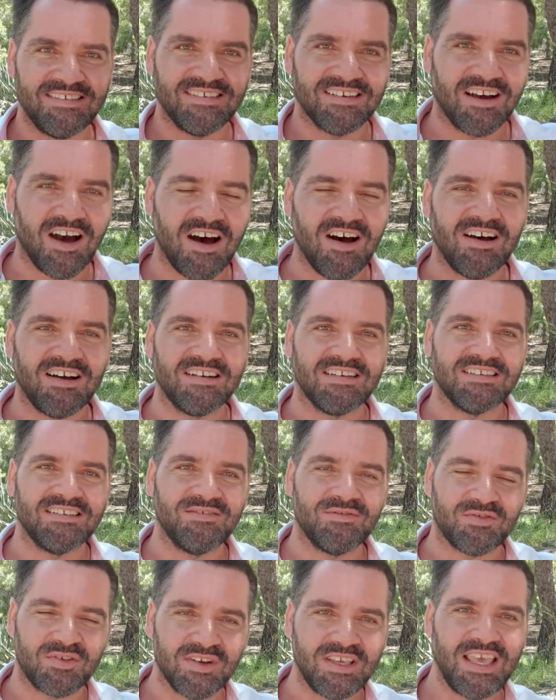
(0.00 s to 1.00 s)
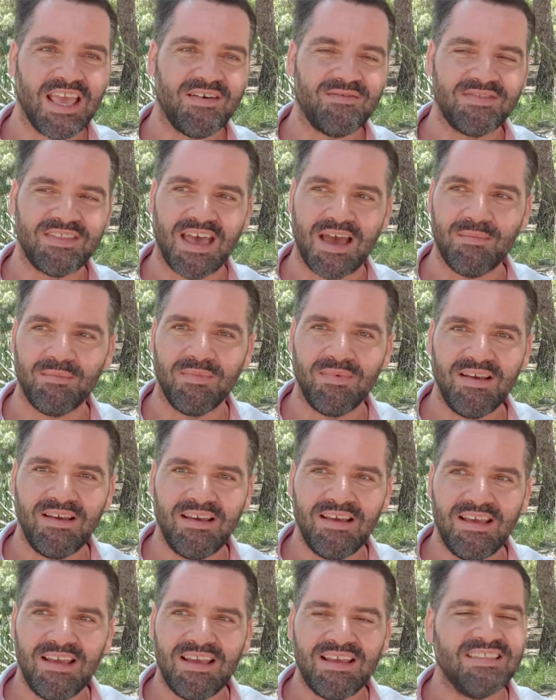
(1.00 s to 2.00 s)
God, forgive them.
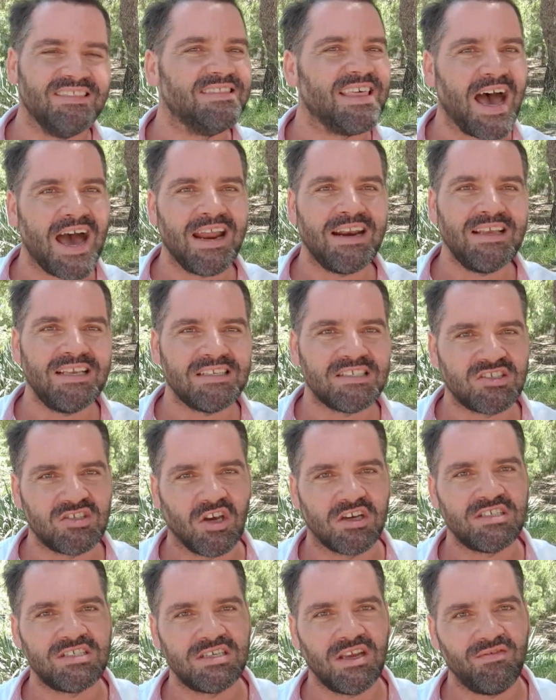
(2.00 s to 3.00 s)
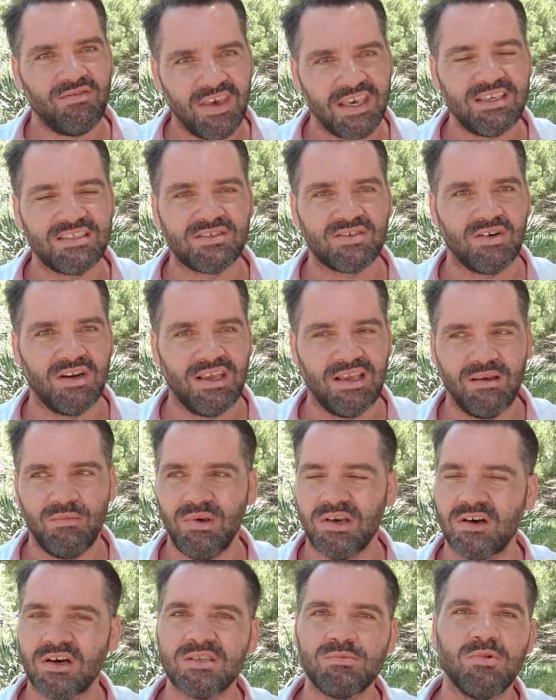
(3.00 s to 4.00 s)
That is such a victory,
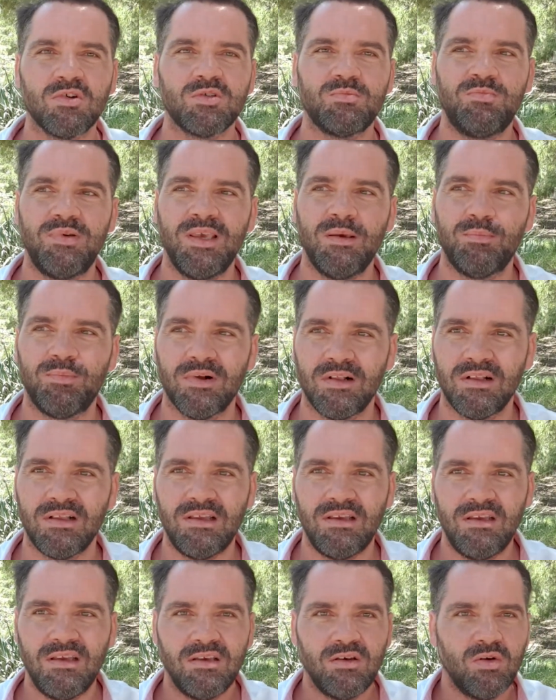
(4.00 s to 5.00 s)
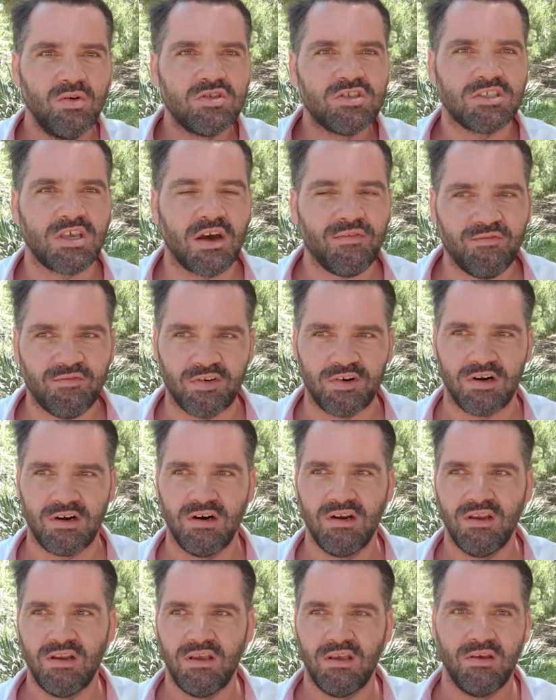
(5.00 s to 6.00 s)
because most people who
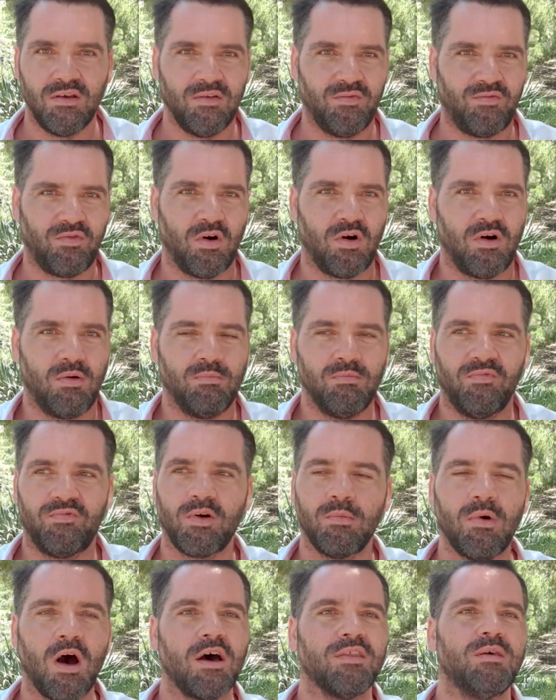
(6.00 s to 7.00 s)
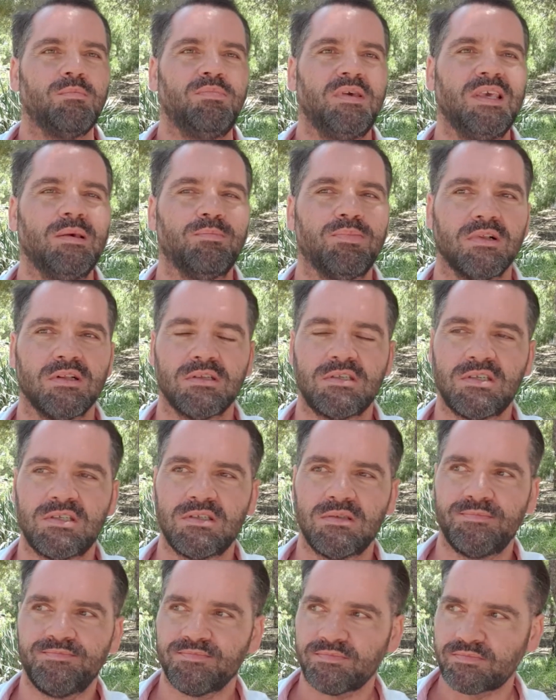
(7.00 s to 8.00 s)
suffer from other people's